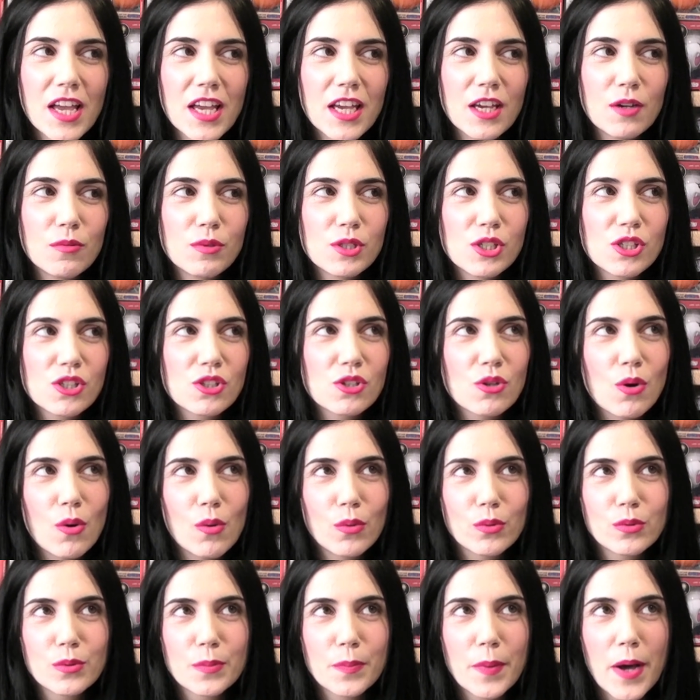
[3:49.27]
It was
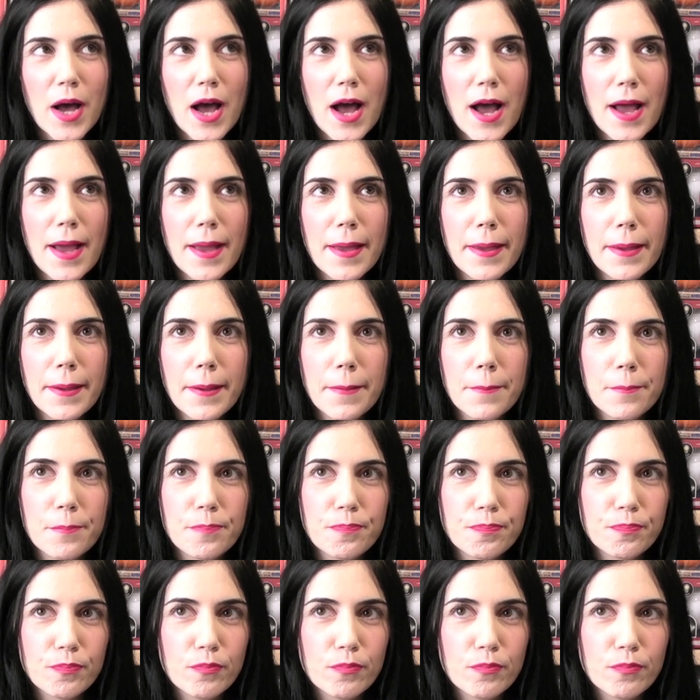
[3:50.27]
sold by